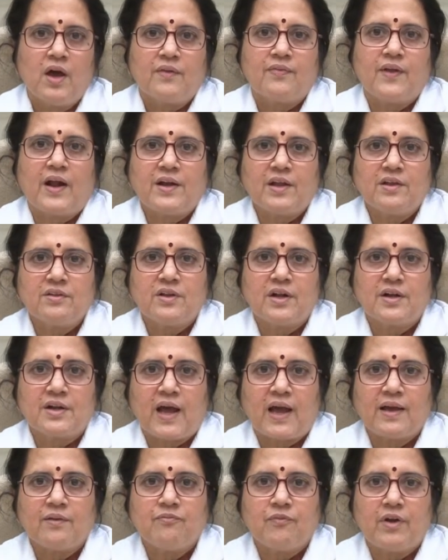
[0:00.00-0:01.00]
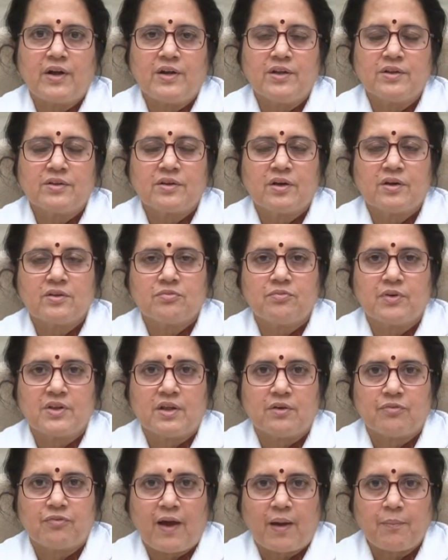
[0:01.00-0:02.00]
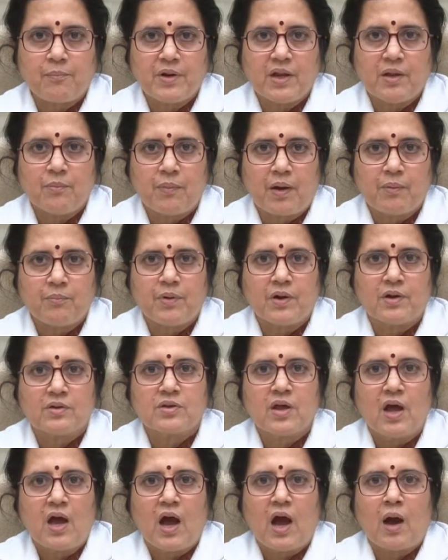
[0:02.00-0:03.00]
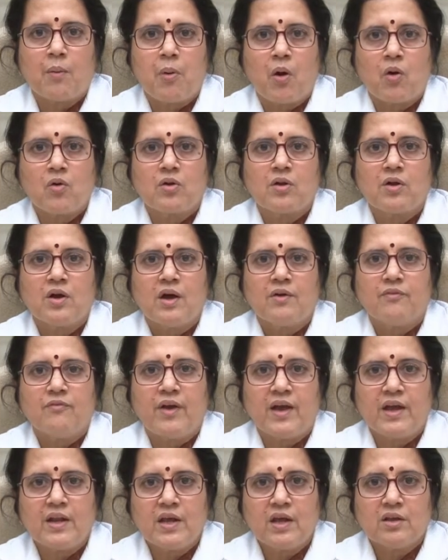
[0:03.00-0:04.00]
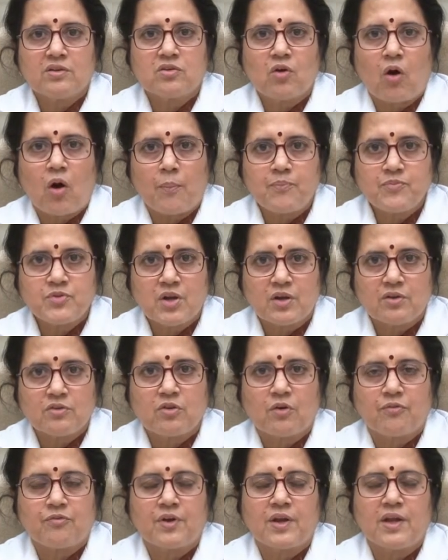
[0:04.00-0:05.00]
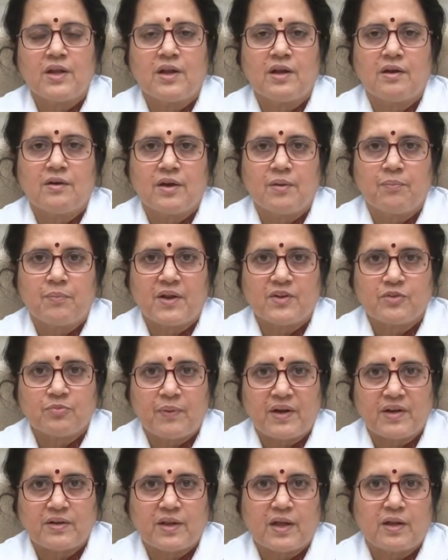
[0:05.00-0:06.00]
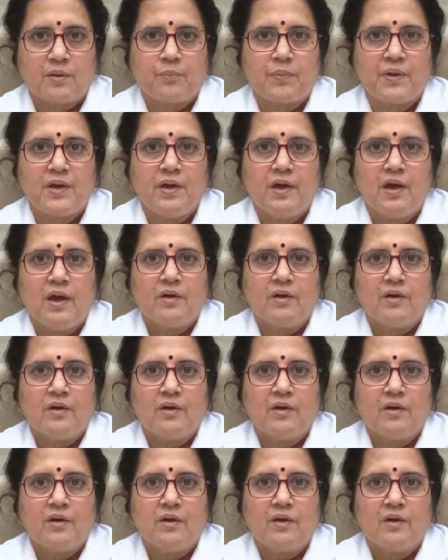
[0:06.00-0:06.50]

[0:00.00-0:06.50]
that is the time we discuss with the family members about various options of renal replacement therapy,